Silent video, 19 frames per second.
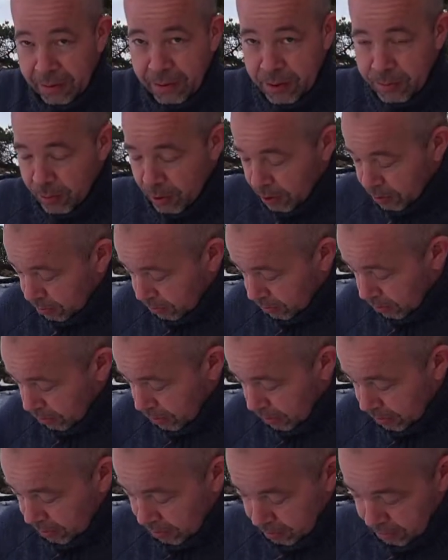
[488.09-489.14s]
the smart controller.
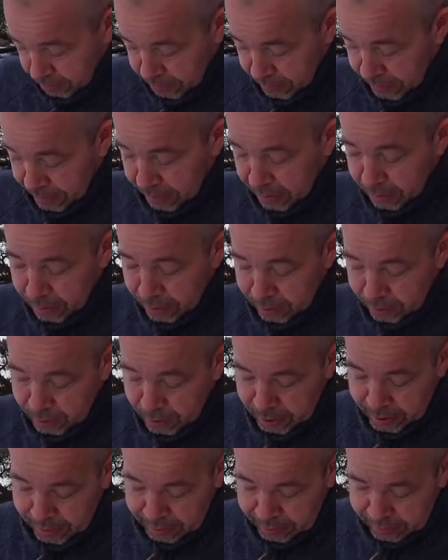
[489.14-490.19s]
I don't think I'm gonna buy it.